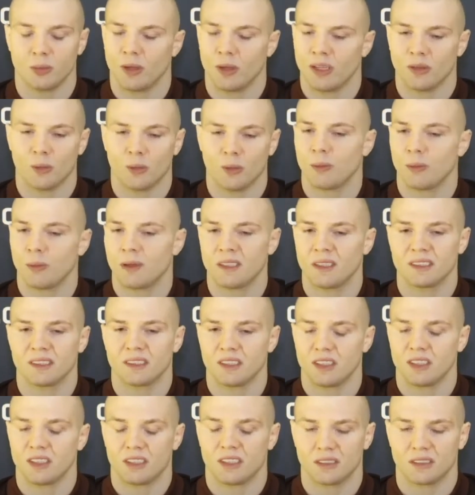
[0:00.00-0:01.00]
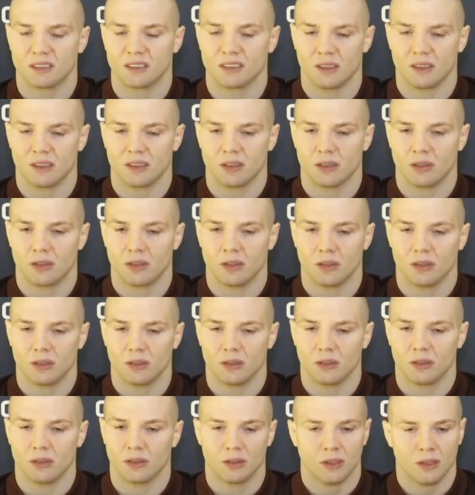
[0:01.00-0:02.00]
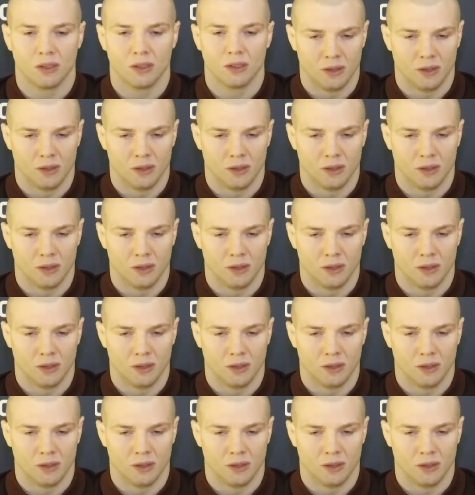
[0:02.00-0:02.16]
2021 is the year. So